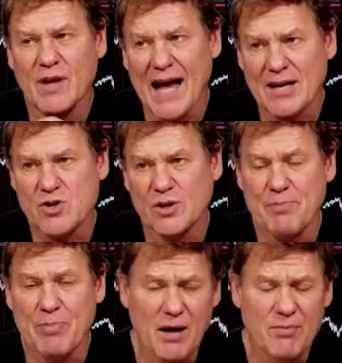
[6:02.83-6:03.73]
actually
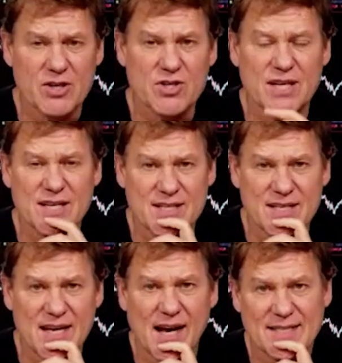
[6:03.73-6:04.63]
published is
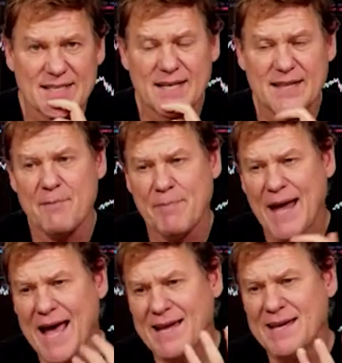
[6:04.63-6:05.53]
the idea that
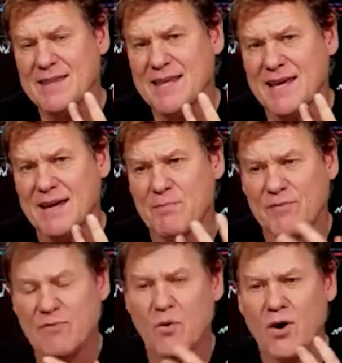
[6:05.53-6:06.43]
back in the,
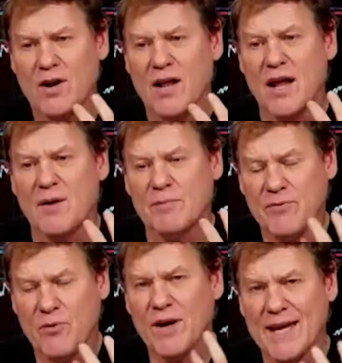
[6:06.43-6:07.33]

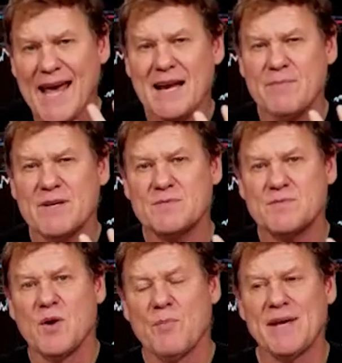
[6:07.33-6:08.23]
before cannabis
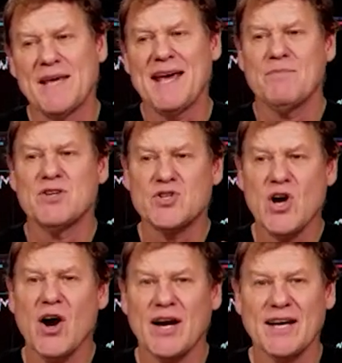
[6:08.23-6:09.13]
became the
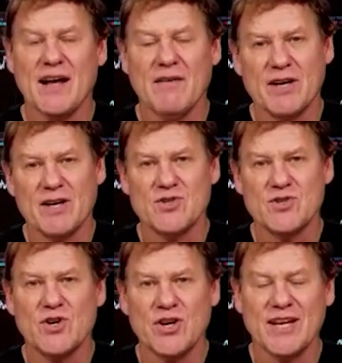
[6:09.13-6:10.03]
target of a
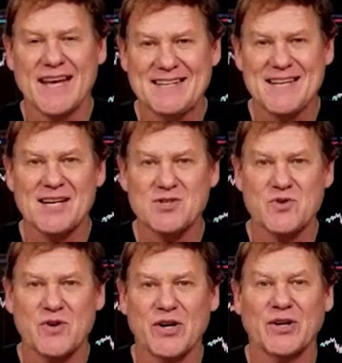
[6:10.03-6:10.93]
concerted
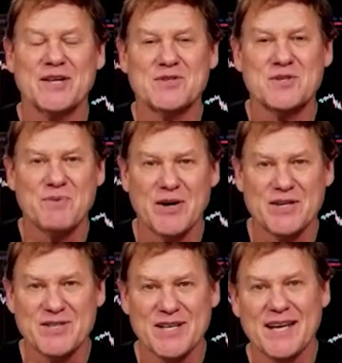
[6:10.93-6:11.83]
industrial
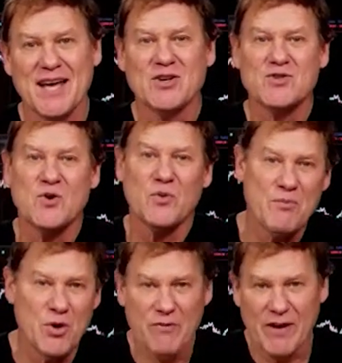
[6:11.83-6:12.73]
conspiracy to
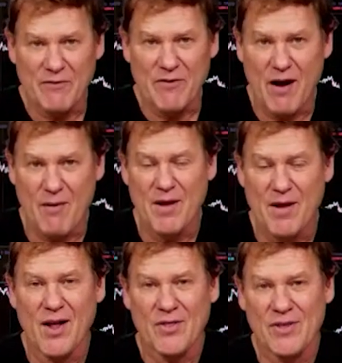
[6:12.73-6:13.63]
remove it from
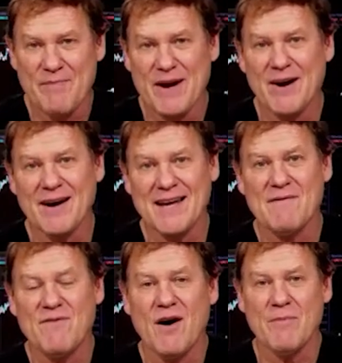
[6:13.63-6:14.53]
the
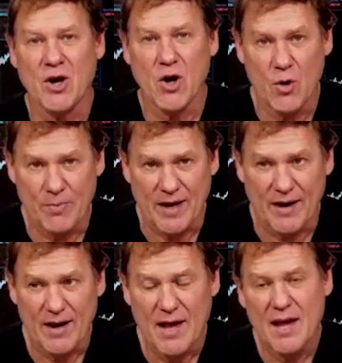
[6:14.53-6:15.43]
American pharmacopoeia,